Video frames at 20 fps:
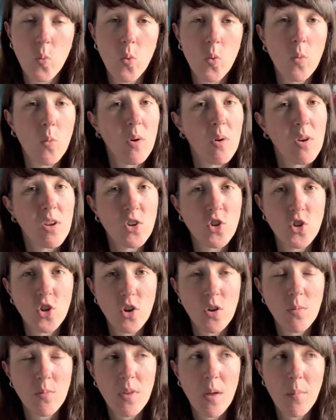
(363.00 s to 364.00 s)
we
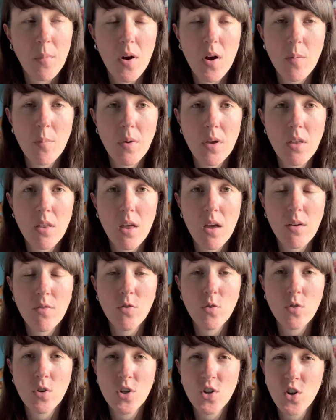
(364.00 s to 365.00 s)
assume there might be
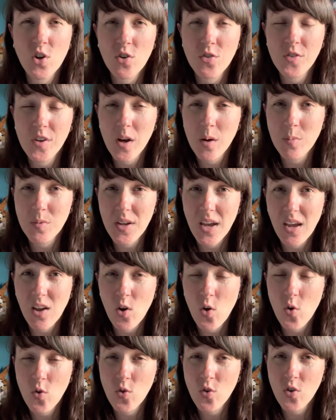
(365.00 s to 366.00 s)
therefore a Toft update
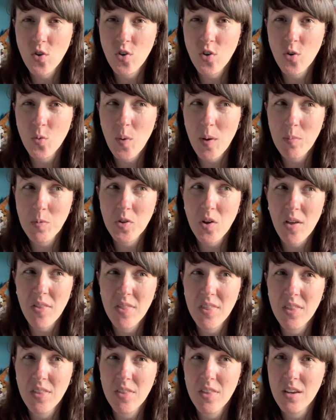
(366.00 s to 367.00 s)
on the website
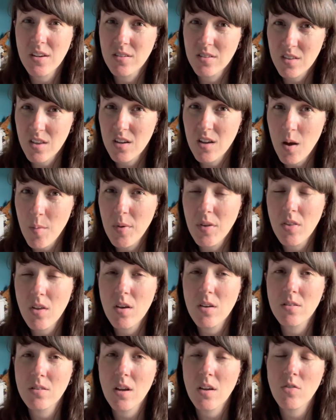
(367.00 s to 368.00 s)
this that coming
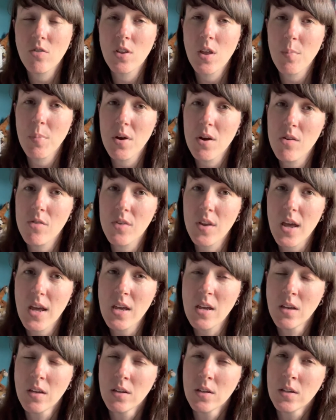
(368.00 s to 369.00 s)
Thursday for their birthday
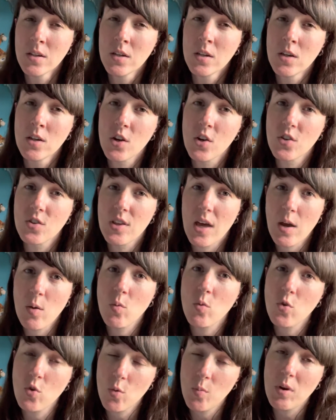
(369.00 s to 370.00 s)
because they
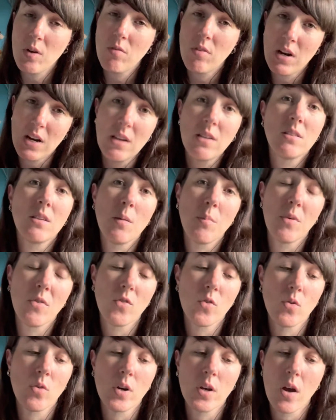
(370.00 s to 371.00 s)
will normally release it
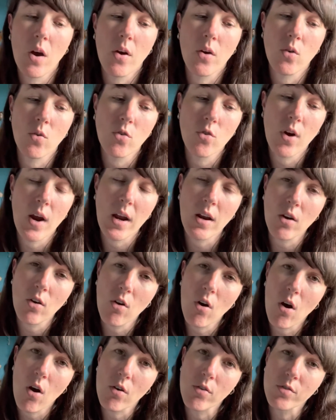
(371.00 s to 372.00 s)
before it going on Create and
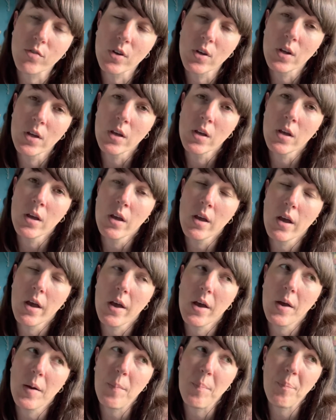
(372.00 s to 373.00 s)
Craft.
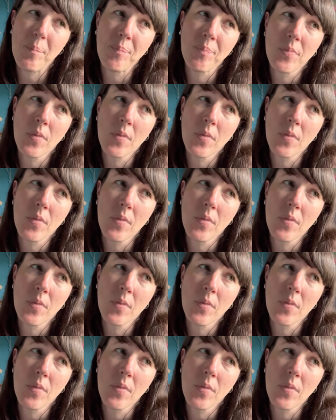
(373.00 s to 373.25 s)
Um,